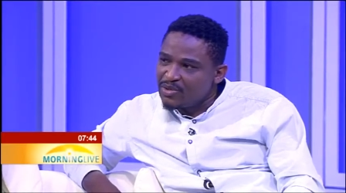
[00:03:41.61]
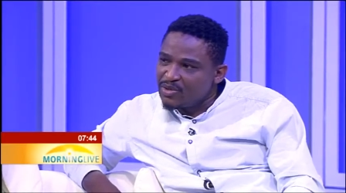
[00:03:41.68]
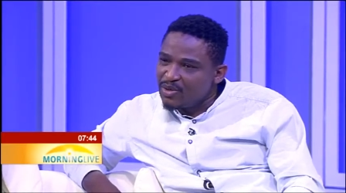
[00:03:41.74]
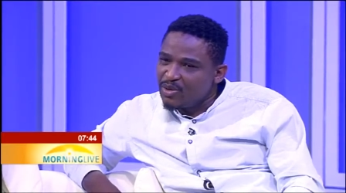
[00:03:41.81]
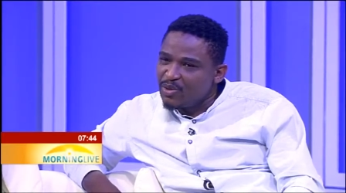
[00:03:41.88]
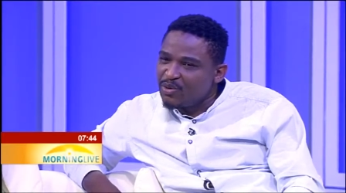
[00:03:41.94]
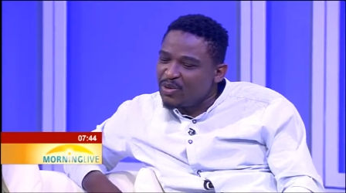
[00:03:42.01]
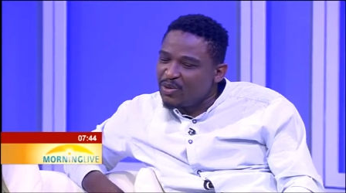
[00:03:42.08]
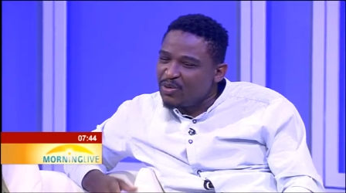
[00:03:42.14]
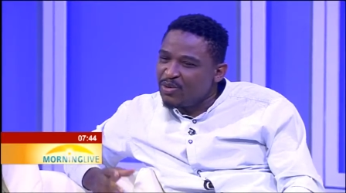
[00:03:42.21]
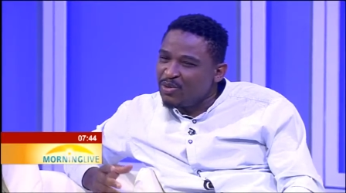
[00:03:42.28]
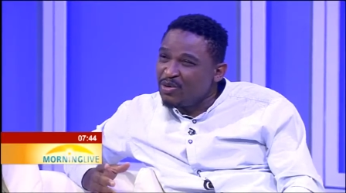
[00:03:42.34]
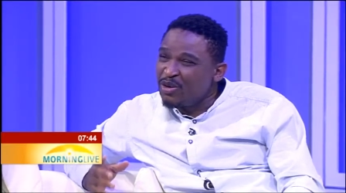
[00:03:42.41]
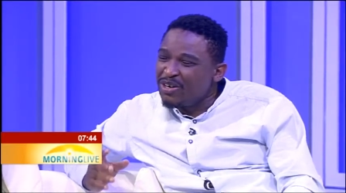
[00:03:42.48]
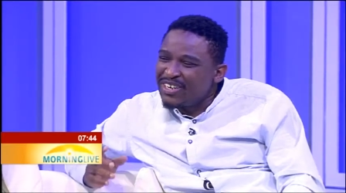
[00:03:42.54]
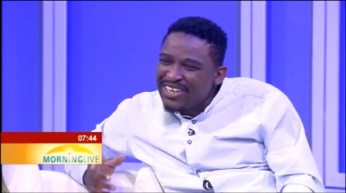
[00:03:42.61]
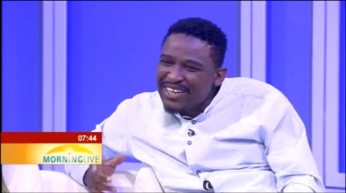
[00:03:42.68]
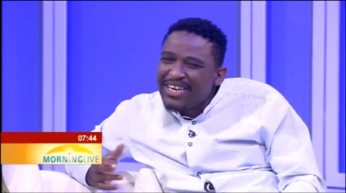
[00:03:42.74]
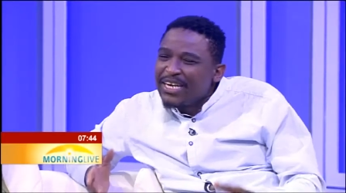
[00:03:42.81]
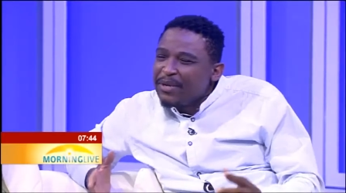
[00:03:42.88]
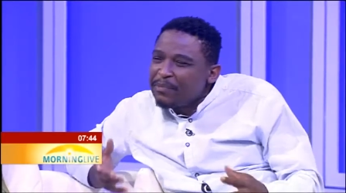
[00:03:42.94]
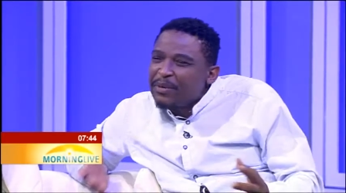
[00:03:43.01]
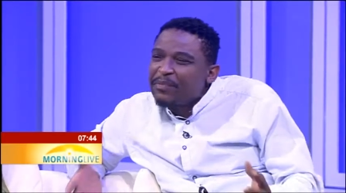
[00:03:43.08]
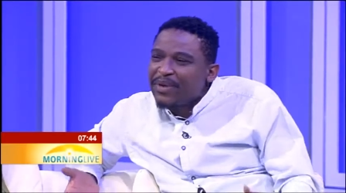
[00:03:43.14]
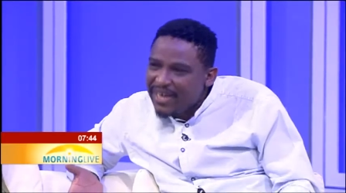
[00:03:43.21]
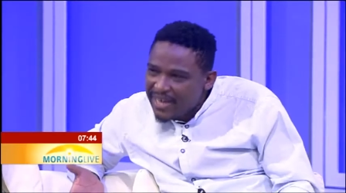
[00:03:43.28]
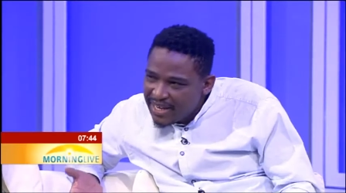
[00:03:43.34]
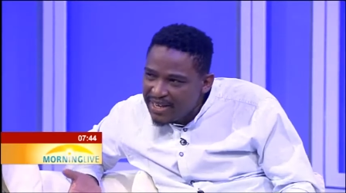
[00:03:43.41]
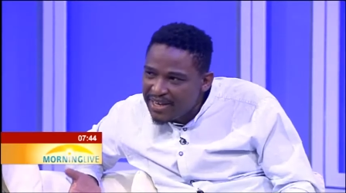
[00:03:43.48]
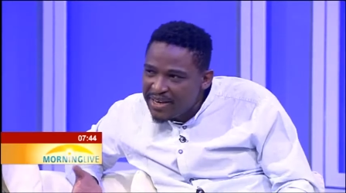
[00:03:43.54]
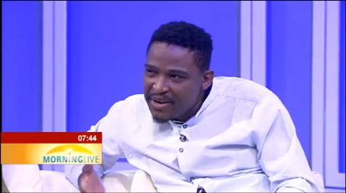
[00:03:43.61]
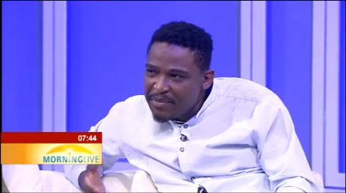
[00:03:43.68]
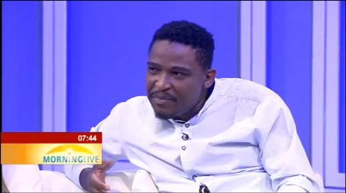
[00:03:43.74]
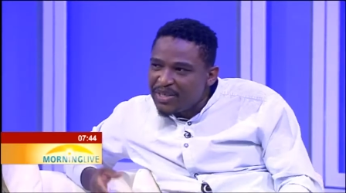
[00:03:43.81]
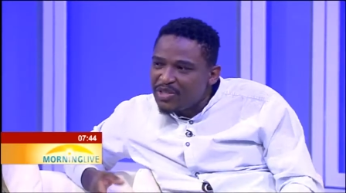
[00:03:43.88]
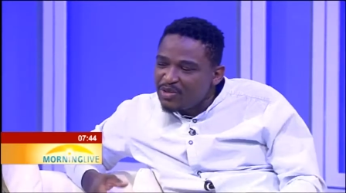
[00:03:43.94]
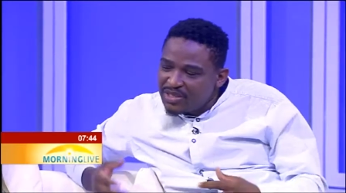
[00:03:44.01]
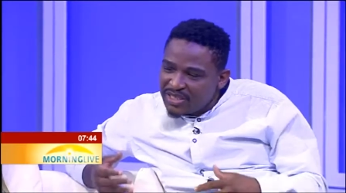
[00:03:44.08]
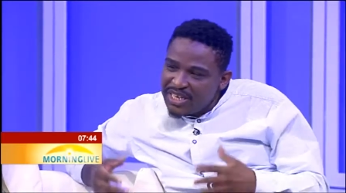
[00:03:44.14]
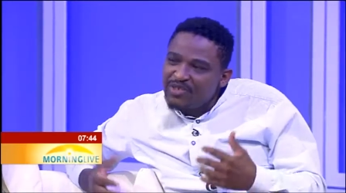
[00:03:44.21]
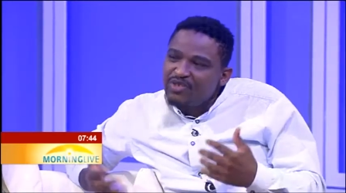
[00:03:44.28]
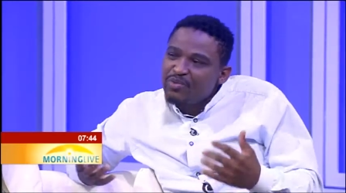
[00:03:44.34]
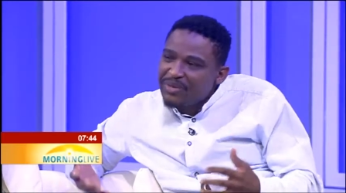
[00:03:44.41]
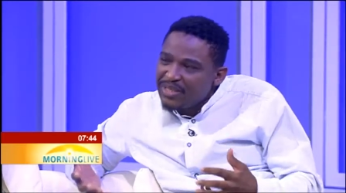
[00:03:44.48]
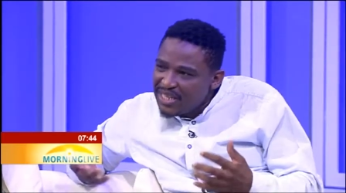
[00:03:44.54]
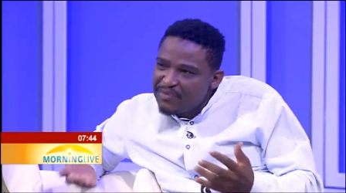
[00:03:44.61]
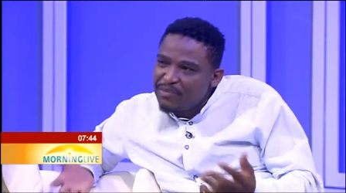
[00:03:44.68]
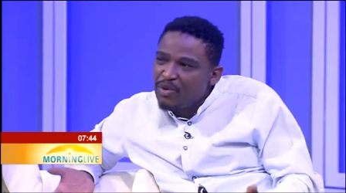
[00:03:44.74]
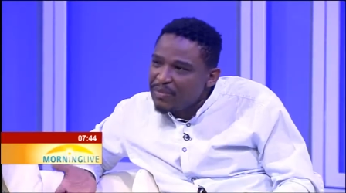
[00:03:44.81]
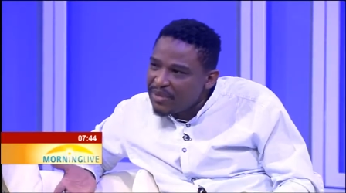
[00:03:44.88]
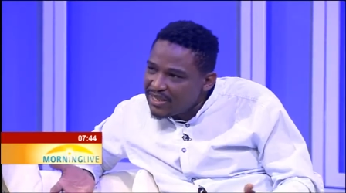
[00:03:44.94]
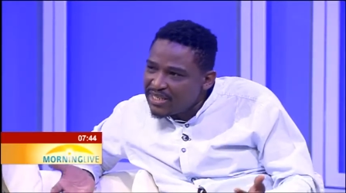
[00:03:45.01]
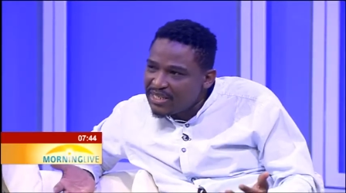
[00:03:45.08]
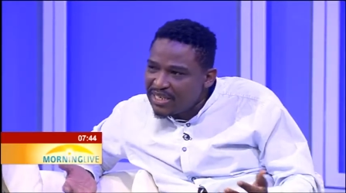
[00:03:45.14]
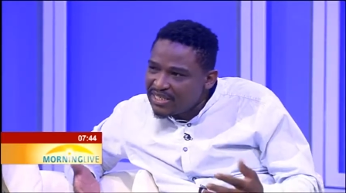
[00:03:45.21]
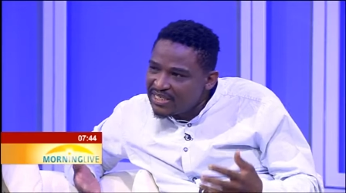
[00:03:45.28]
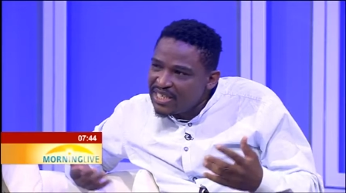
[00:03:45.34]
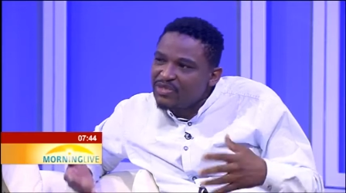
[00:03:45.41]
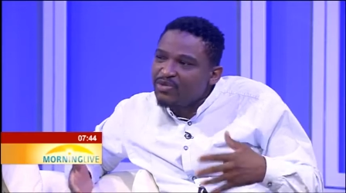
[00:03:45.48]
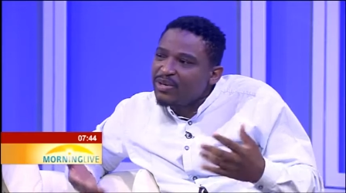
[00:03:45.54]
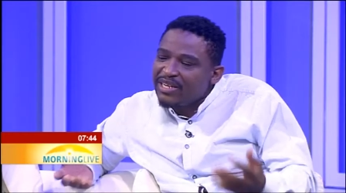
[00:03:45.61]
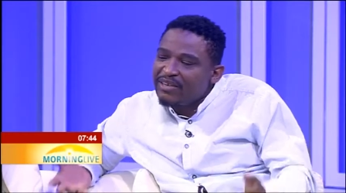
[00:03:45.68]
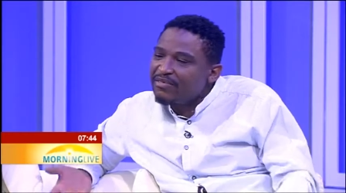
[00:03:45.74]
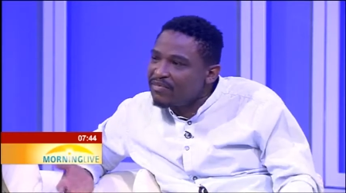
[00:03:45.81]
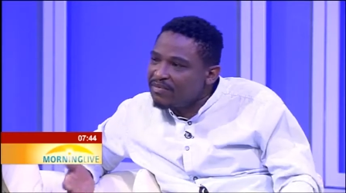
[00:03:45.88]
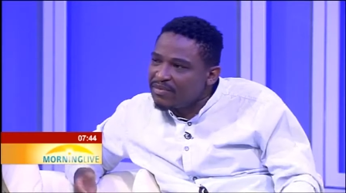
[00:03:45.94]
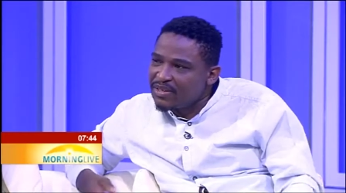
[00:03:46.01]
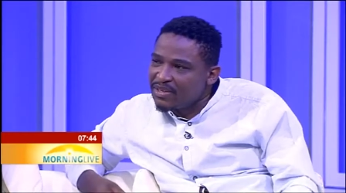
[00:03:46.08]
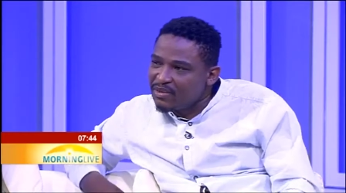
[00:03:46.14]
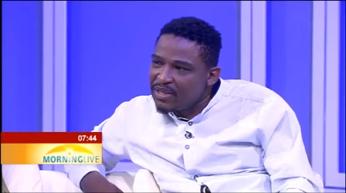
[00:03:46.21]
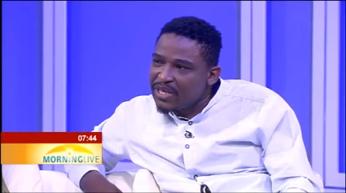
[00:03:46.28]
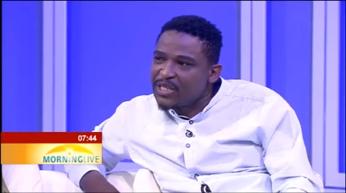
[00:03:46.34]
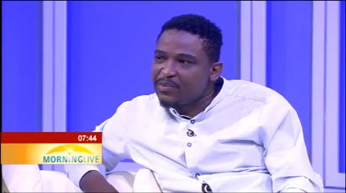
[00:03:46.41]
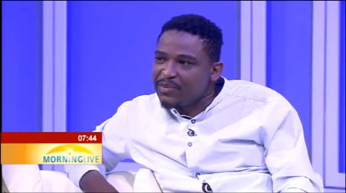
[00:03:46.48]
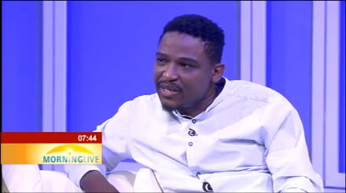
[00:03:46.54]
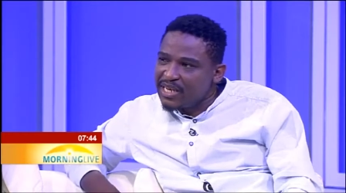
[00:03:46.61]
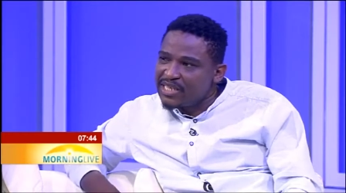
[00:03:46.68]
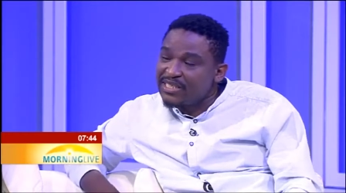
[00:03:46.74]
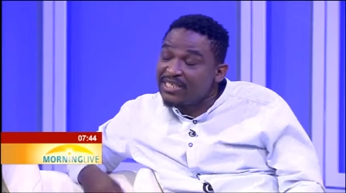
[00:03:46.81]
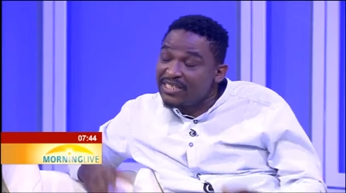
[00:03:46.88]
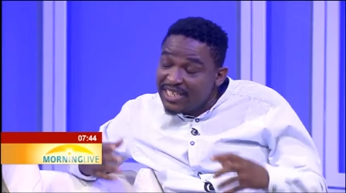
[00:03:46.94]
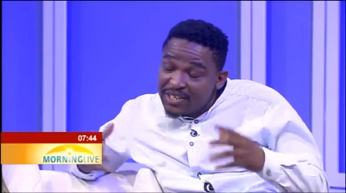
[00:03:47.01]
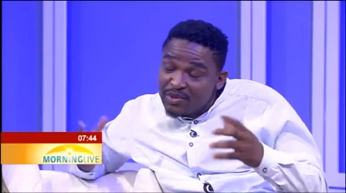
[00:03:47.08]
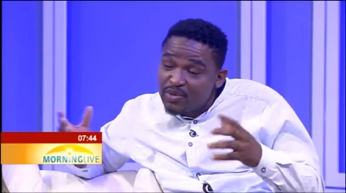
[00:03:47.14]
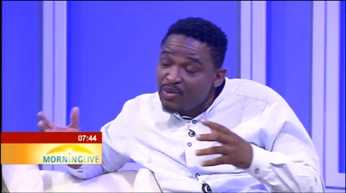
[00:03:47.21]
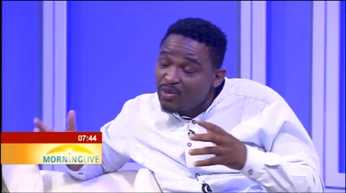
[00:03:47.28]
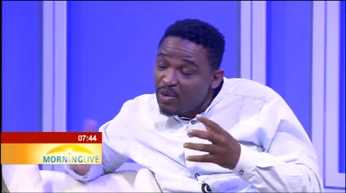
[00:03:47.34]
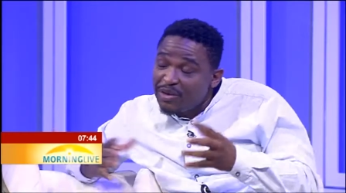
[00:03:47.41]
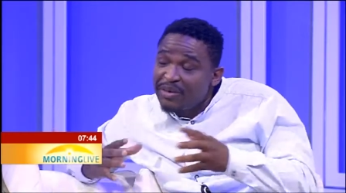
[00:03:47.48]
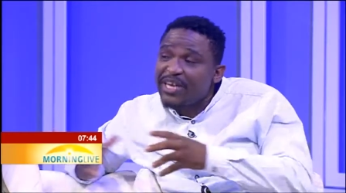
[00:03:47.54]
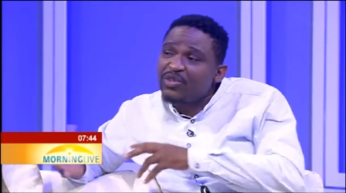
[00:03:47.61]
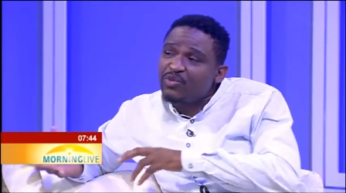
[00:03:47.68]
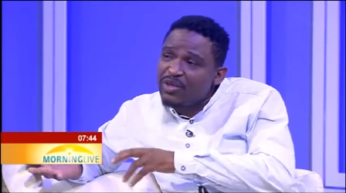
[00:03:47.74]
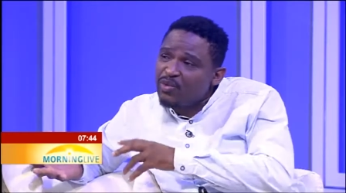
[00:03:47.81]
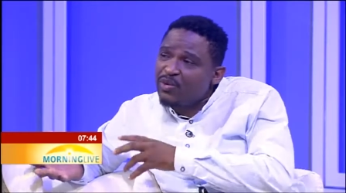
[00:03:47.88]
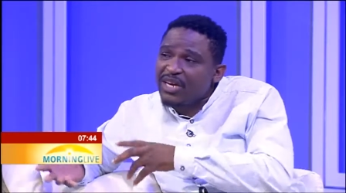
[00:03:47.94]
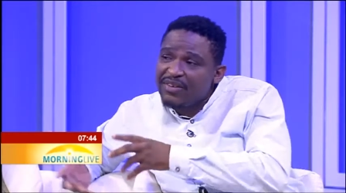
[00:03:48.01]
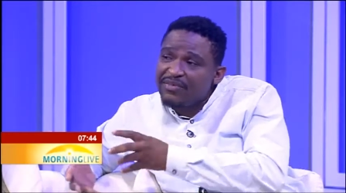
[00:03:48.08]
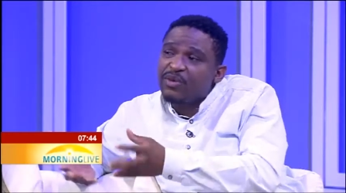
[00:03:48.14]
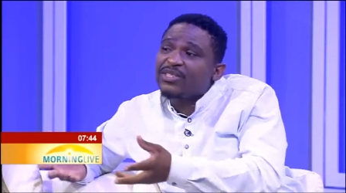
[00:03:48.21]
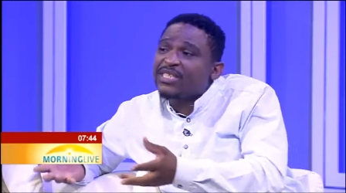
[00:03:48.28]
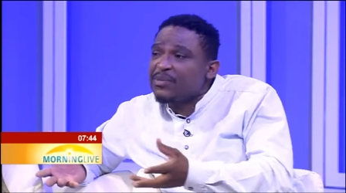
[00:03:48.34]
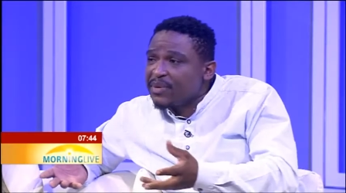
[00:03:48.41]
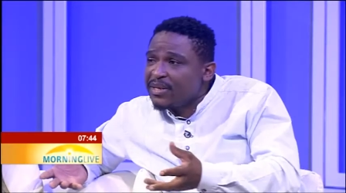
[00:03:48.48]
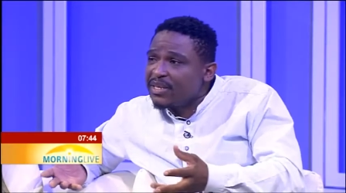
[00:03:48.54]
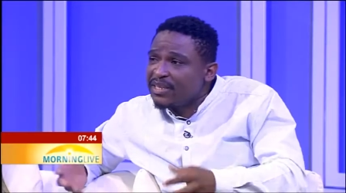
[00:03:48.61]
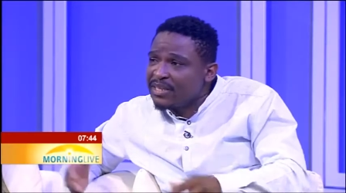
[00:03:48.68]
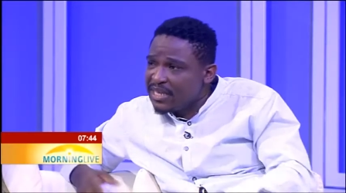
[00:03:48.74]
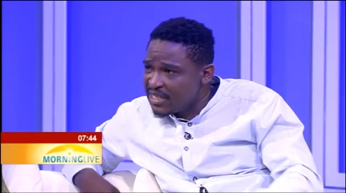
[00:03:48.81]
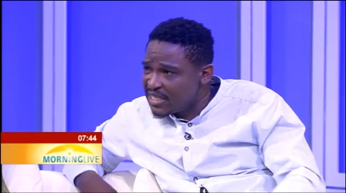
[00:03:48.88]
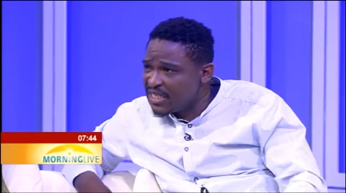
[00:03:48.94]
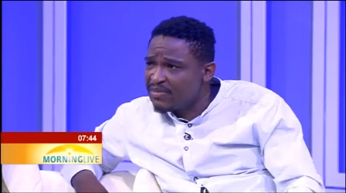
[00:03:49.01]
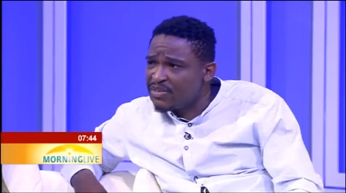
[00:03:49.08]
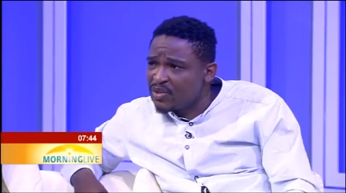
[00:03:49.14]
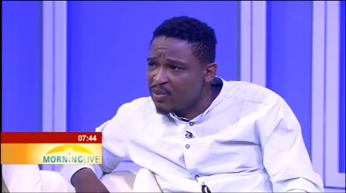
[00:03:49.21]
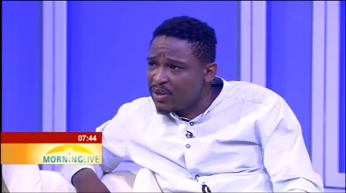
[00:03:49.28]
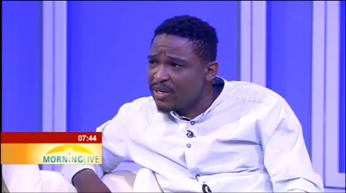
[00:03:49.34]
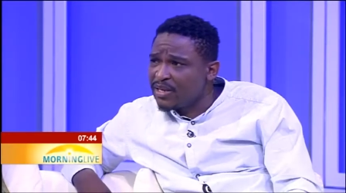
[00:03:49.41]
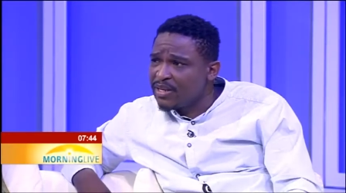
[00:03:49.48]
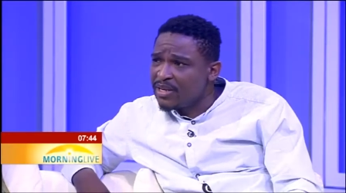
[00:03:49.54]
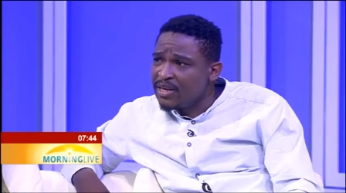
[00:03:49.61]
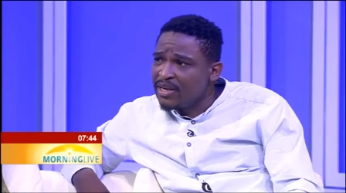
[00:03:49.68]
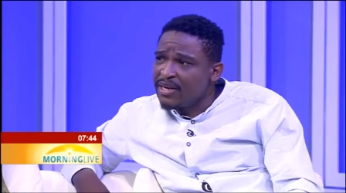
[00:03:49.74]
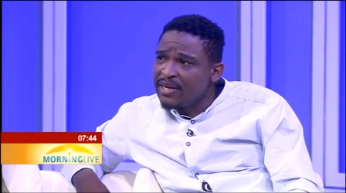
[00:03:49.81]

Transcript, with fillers: So you, you, don't really really prepare, but you try to be in the moment and, and try to live you know the experience and try to connect with whatever was happening in 1971.